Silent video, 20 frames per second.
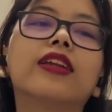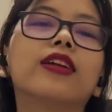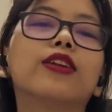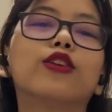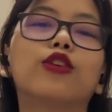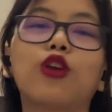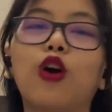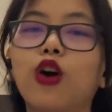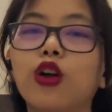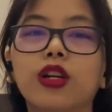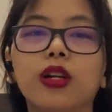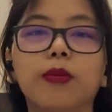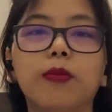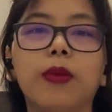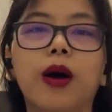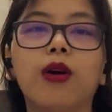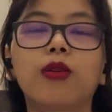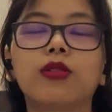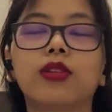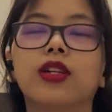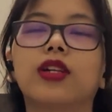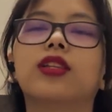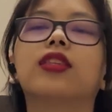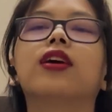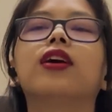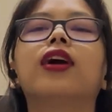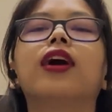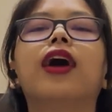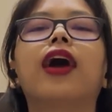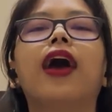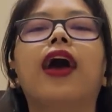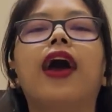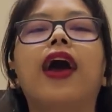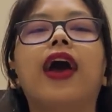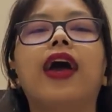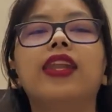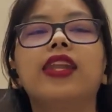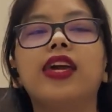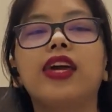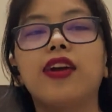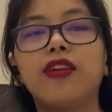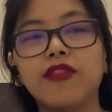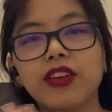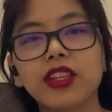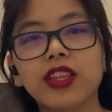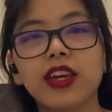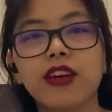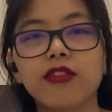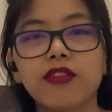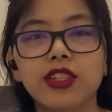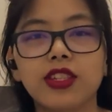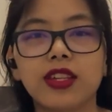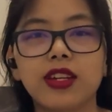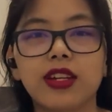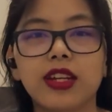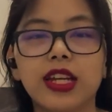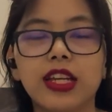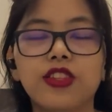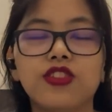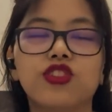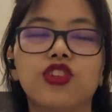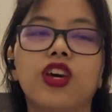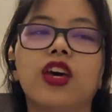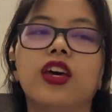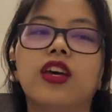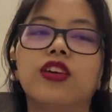they talked about it, and everything was arranged.